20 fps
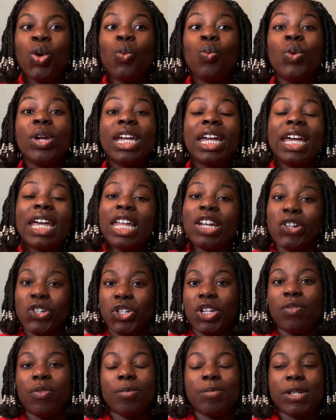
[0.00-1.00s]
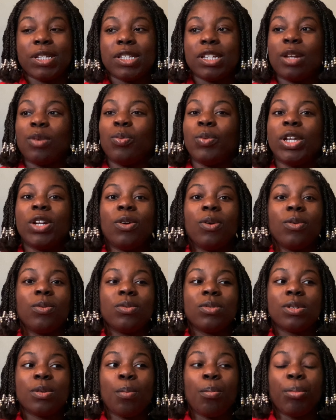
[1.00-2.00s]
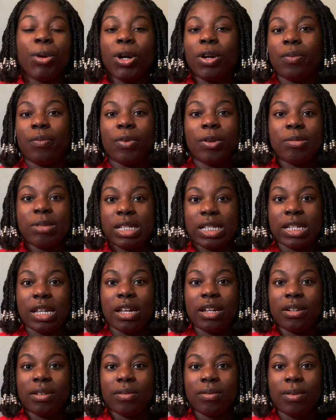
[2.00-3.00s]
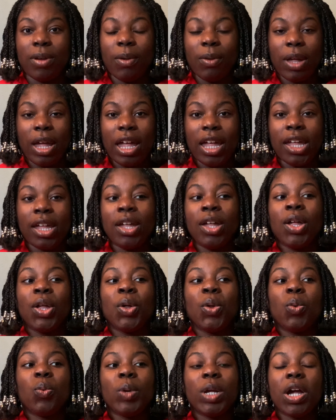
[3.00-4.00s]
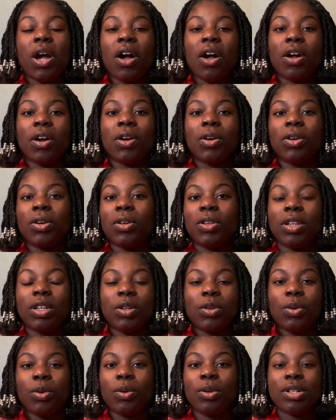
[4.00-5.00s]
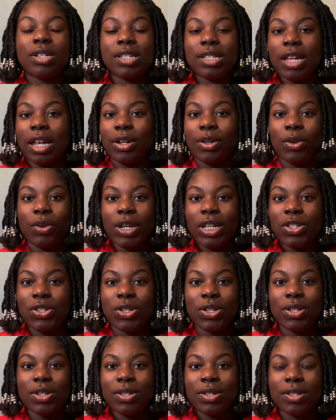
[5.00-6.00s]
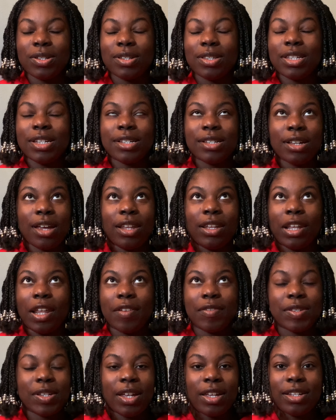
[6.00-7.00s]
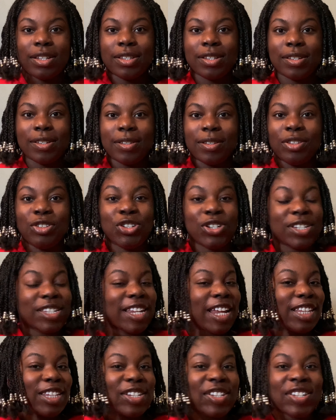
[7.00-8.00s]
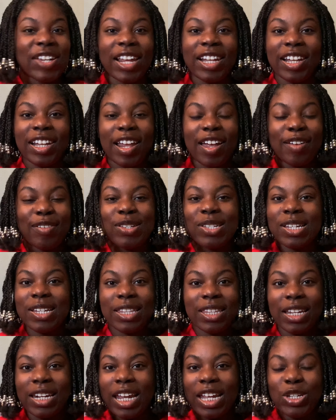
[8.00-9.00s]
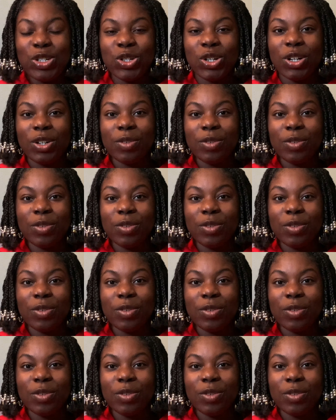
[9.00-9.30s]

We get energy from the sun. We don't burn from the sun, okay? We are little sun creatures. The sun loves us, just like the sun loves the nature.